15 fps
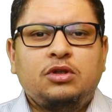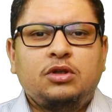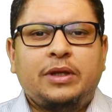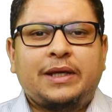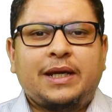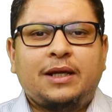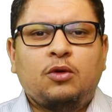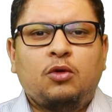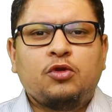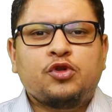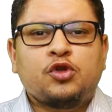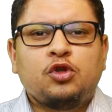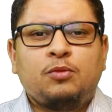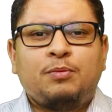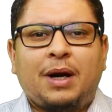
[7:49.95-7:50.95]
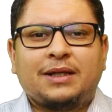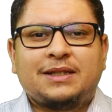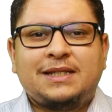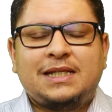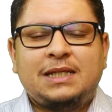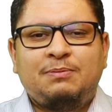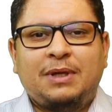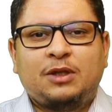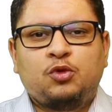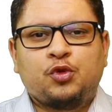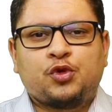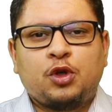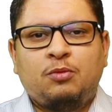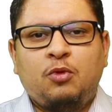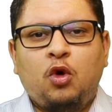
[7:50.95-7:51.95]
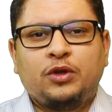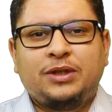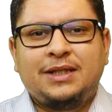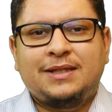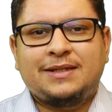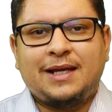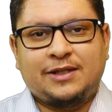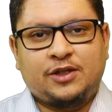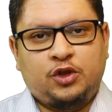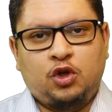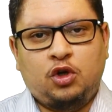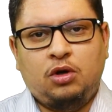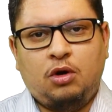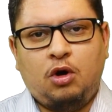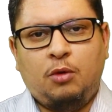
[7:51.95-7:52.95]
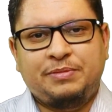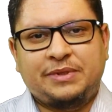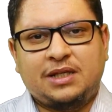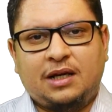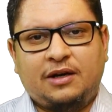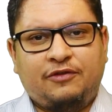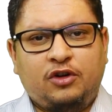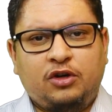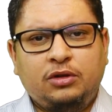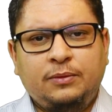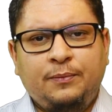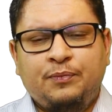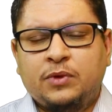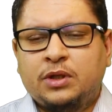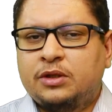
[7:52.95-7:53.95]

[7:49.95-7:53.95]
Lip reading: they can also participate to some audits as an observer.